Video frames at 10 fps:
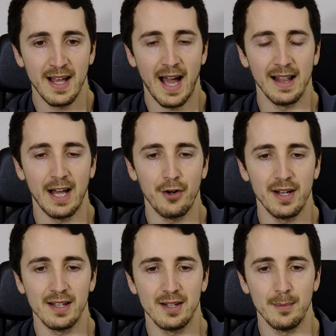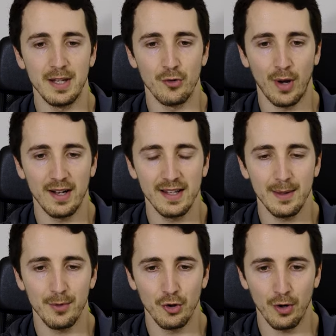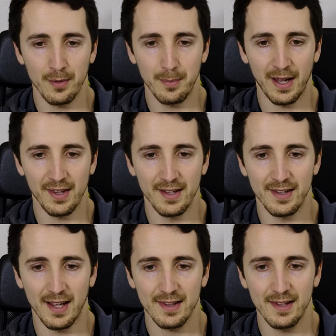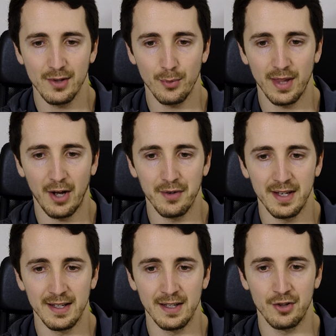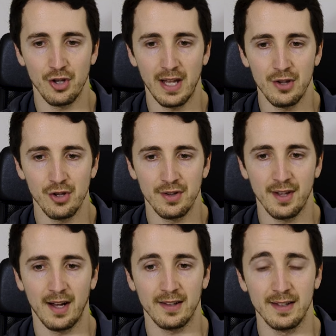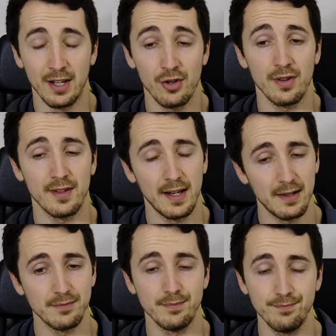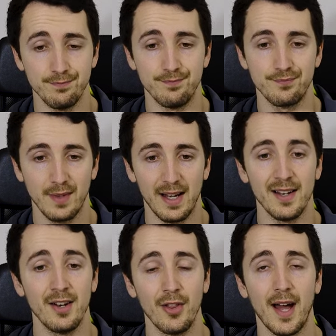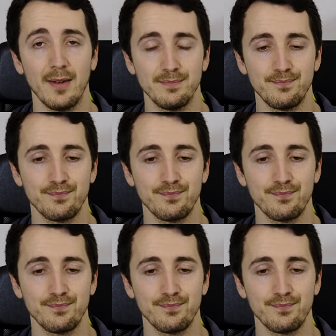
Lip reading: allowing it to be readily absorbed by the intestines without needing to change its oxidation state. I didn't know that.